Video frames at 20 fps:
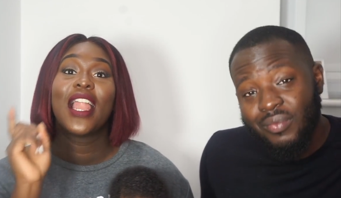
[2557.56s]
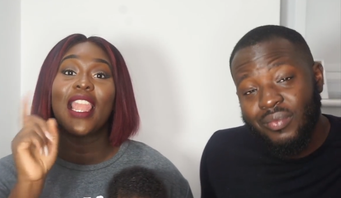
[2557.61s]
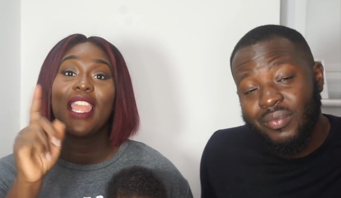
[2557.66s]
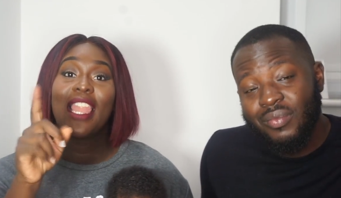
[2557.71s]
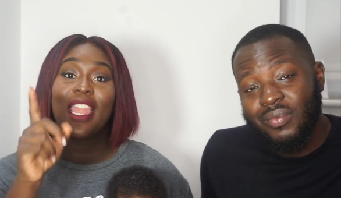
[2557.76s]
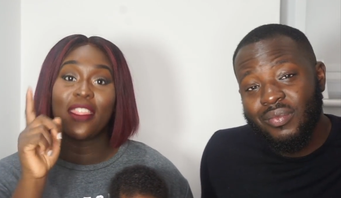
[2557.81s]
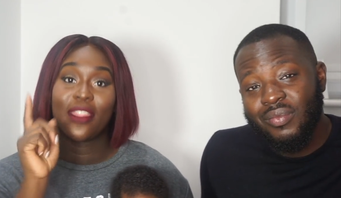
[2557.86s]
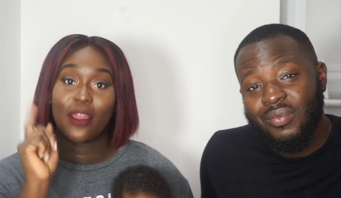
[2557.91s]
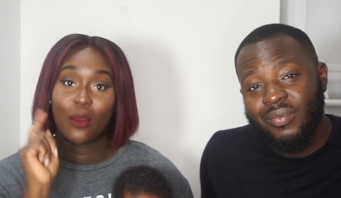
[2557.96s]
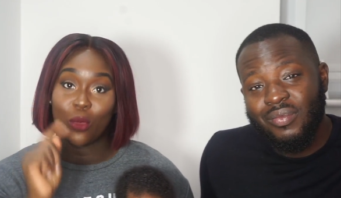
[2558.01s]

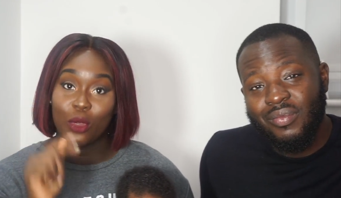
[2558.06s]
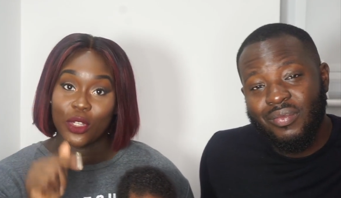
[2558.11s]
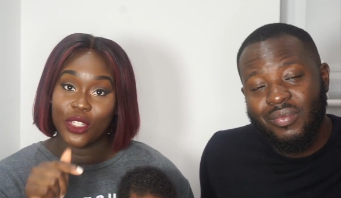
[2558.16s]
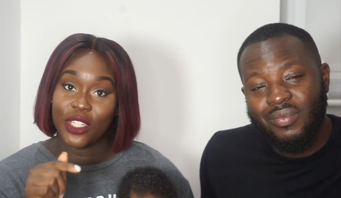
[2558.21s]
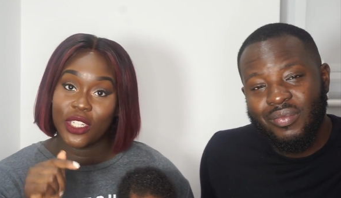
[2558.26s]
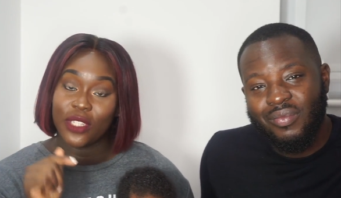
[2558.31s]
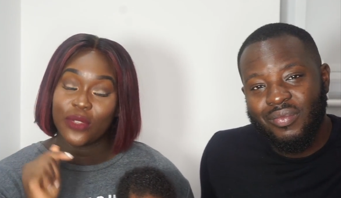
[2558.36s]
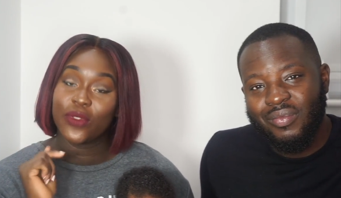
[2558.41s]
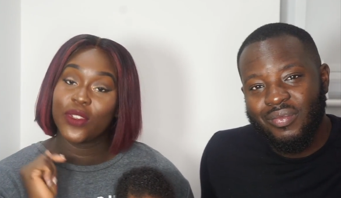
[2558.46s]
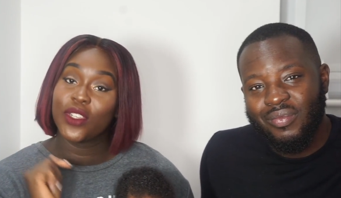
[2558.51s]
Speaker 1: let them
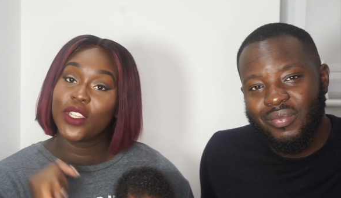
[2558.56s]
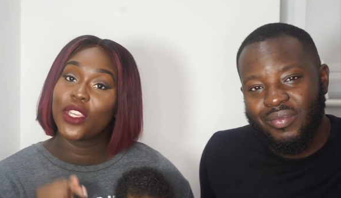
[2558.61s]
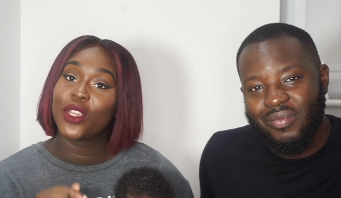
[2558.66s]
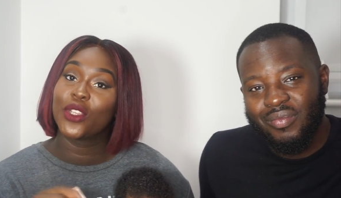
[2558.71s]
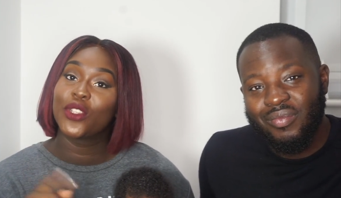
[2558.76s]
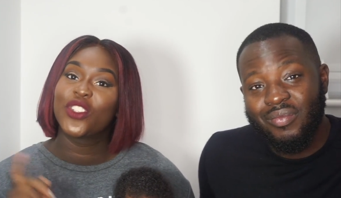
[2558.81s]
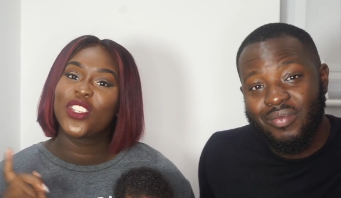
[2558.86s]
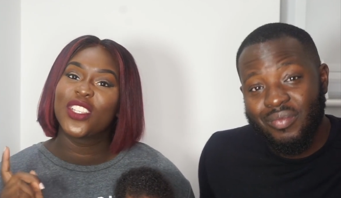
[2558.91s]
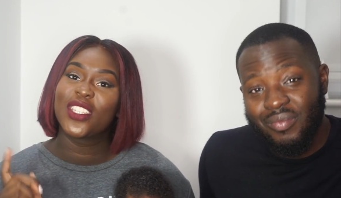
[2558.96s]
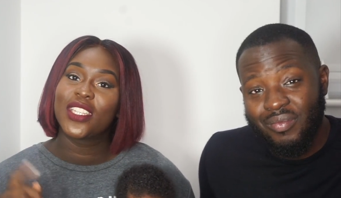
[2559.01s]
watch this
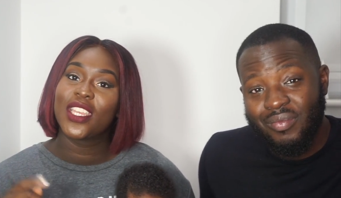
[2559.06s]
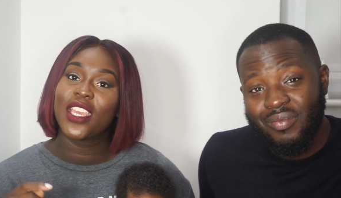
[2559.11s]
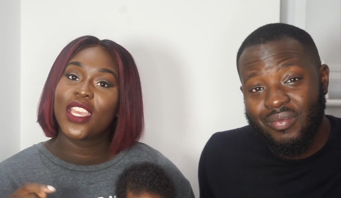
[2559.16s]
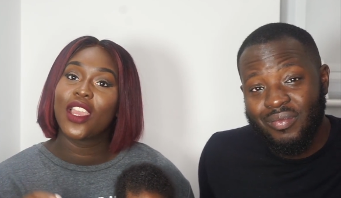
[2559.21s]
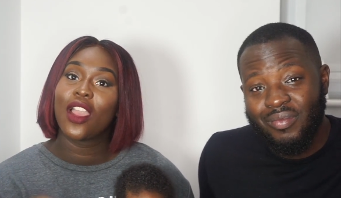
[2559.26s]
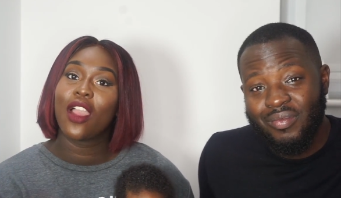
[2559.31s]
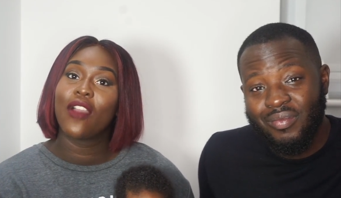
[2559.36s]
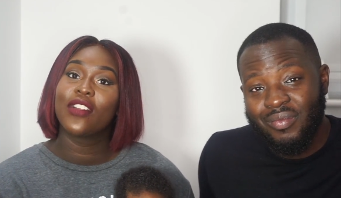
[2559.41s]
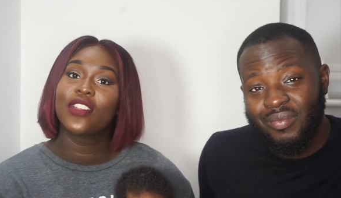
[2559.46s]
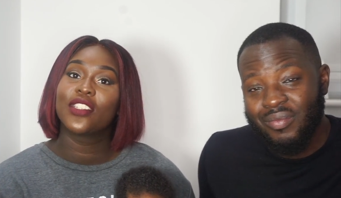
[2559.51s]
video just to
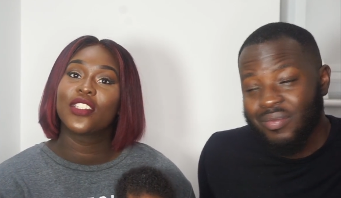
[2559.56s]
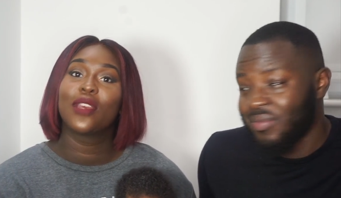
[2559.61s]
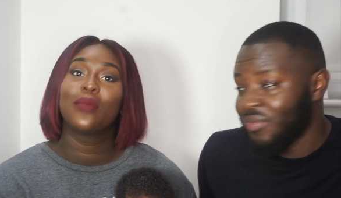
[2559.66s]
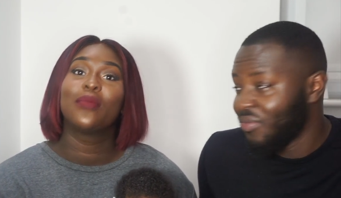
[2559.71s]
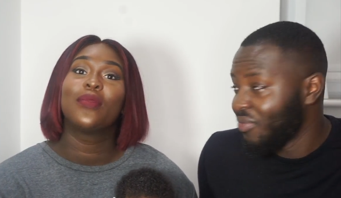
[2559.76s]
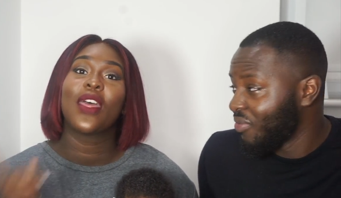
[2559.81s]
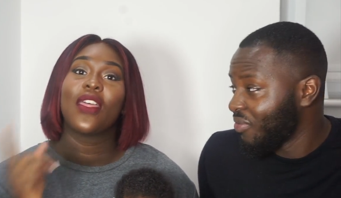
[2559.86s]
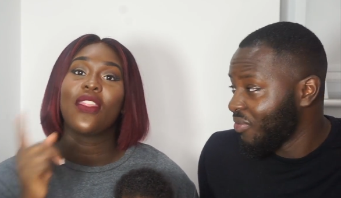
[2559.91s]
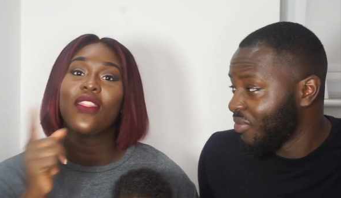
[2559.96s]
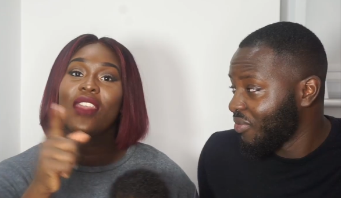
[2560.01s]
encourage
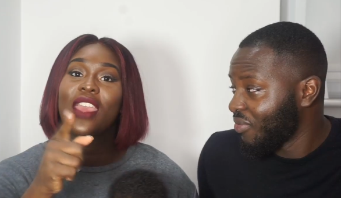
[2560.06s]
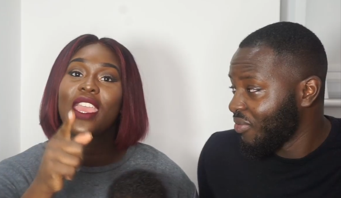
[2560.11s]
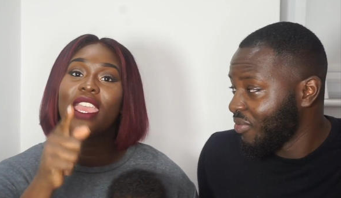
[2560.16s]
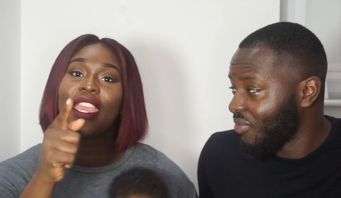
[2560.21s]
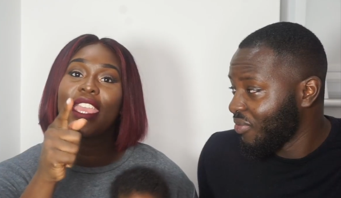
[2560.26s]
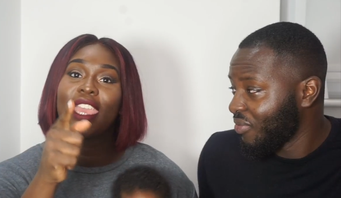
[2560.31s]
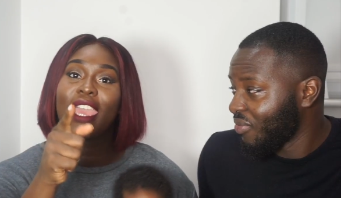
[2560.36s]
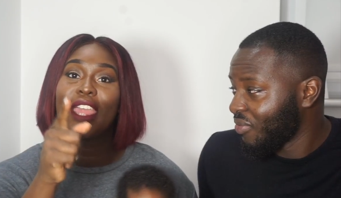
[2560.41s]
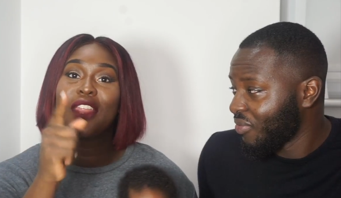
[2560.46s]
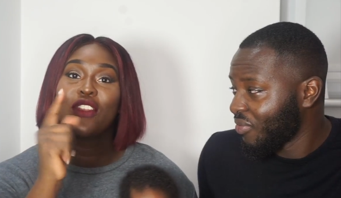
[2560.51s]
them that
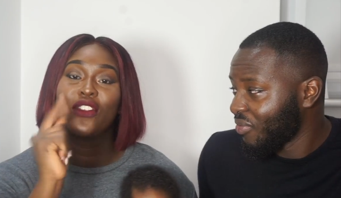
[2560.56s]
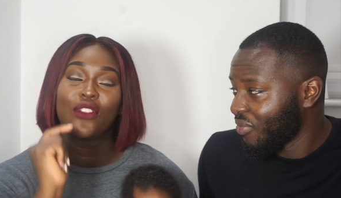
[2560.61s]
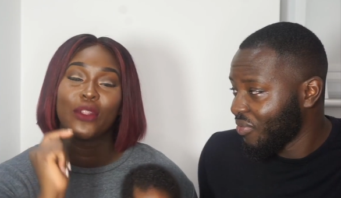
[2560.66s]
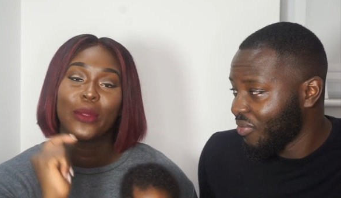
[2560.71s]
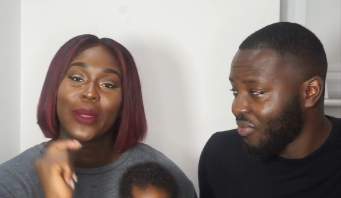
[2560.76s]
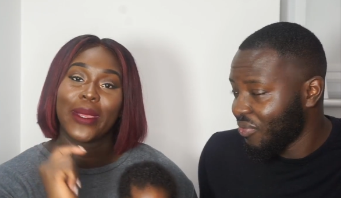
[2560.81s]
they can do